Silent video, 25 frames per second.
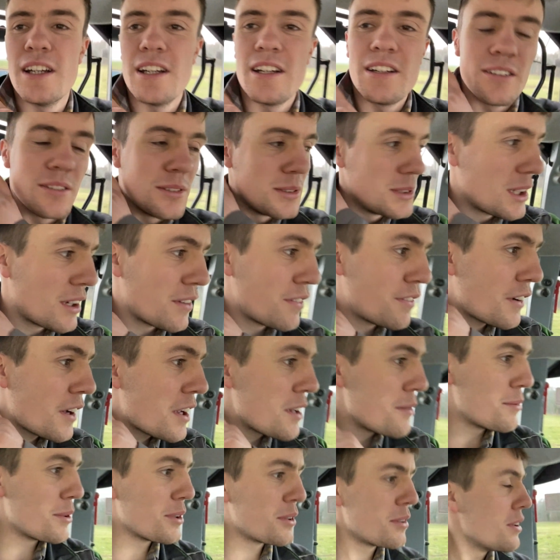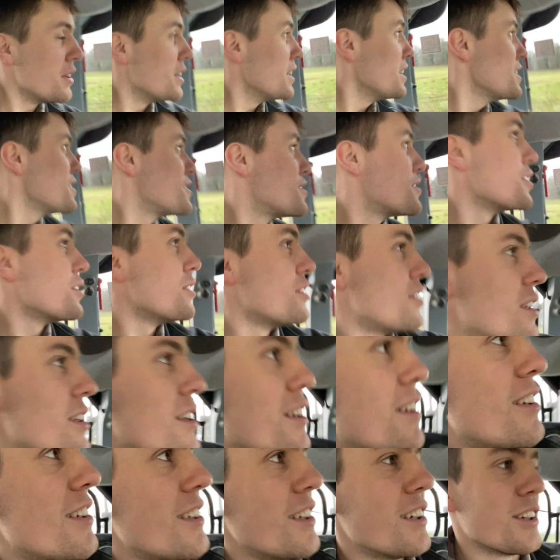it was a fight between these two.
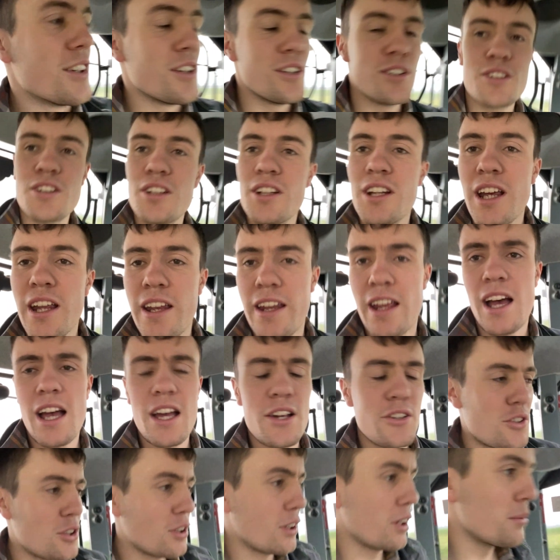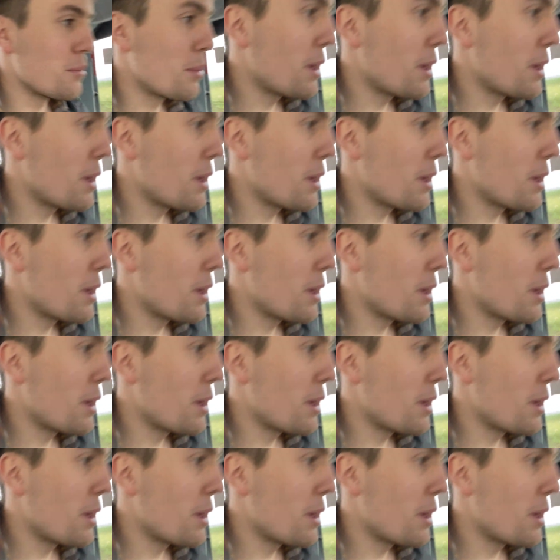Who's going to get the hydraulic